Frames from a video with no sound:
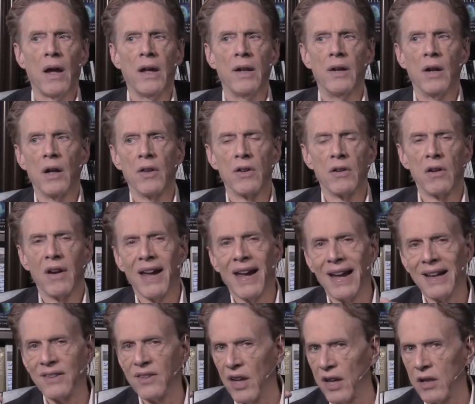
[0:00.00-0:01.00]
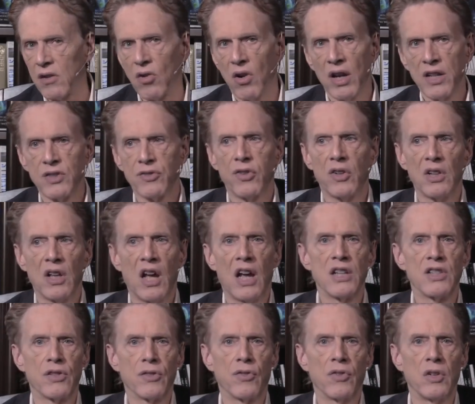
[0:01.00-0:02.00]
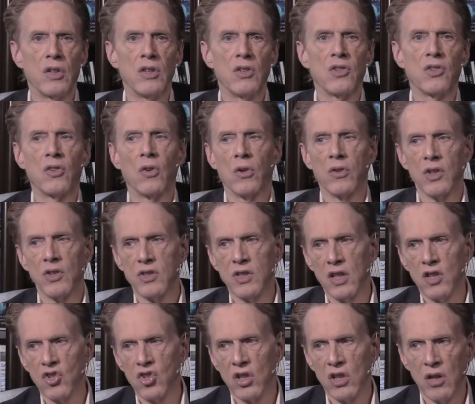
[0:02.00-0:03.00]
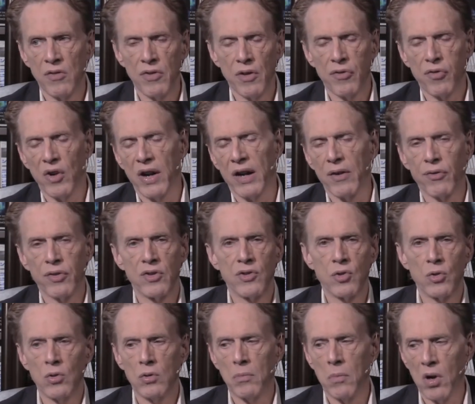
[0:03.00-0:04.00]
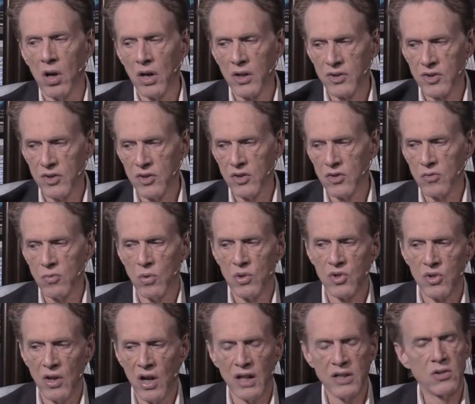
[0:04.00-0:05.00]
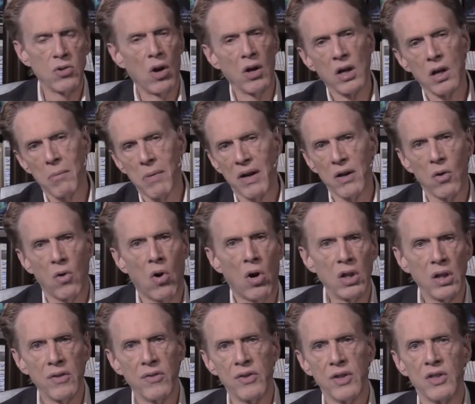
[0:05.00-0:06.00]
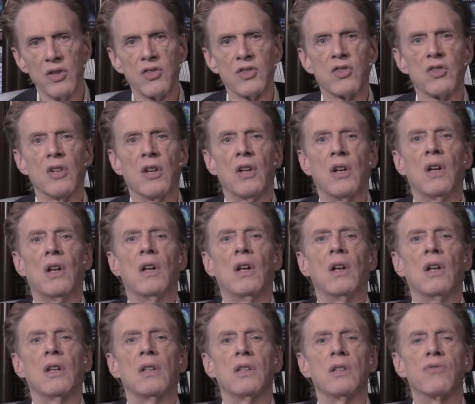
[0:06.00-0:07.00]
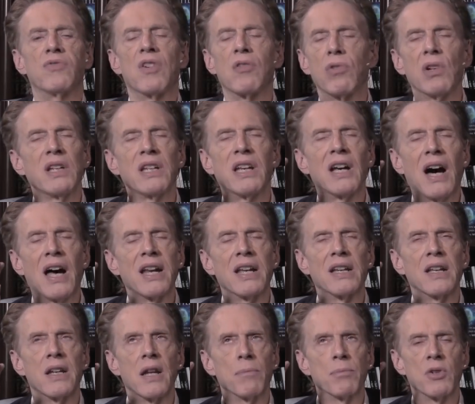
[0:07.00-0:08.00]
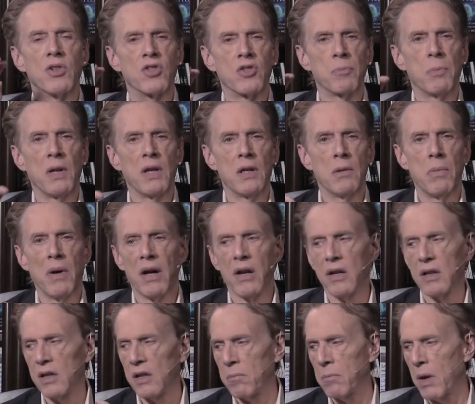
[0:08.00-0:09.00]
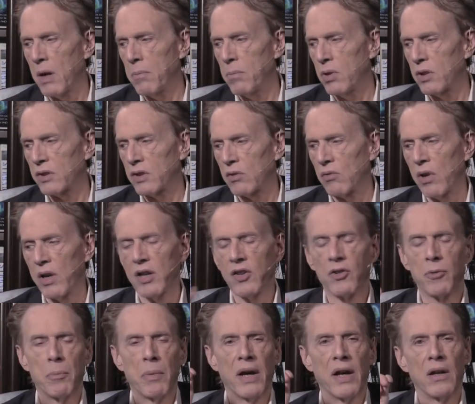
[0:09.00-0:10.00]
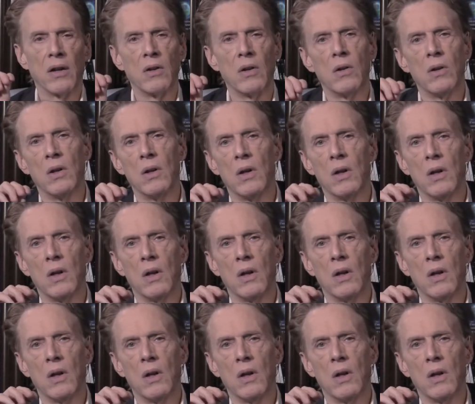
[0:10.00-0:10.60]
and other antichrist philosophies, or the teaching of the Frankfurt School Marxists, which I talk about all of this, you've really got to get up to speed about it in my book, The Greatest Battle.